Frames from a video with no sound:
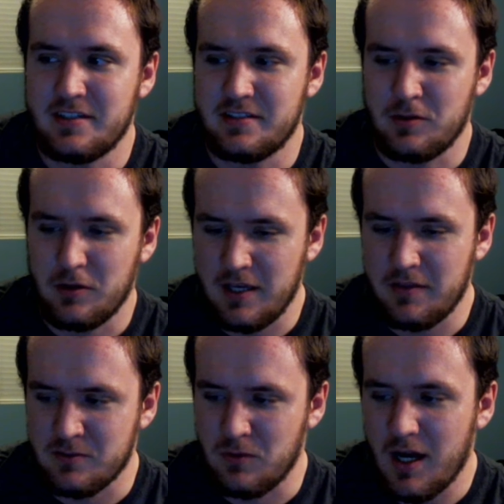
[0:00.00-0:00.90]
He's like looking at
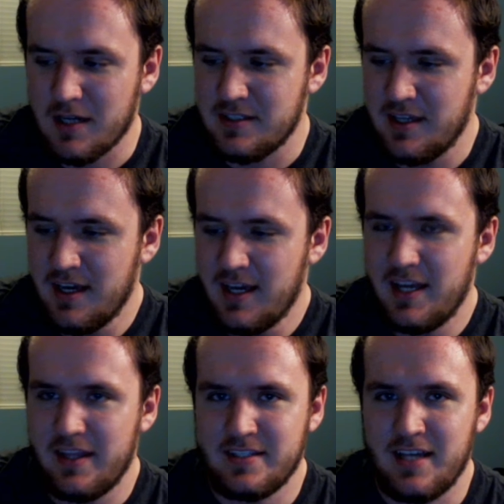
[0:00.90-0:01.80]
these rocks,
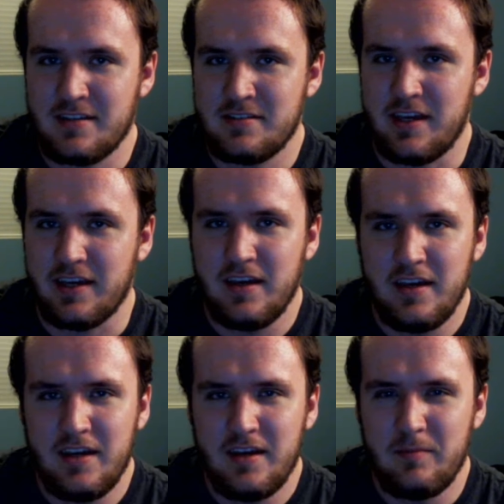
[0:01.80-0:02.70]
and the assassin's like,
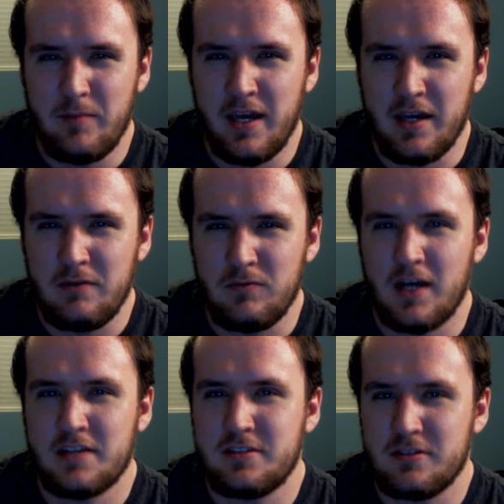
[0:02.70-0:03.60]
"Man, you've
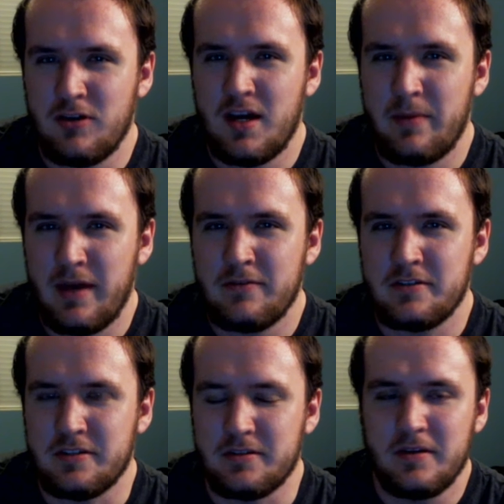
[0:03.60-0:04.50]
lost your crap, haven't
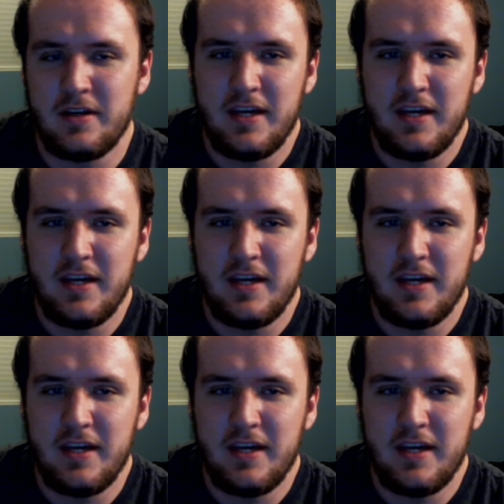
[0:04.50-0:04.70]
you?"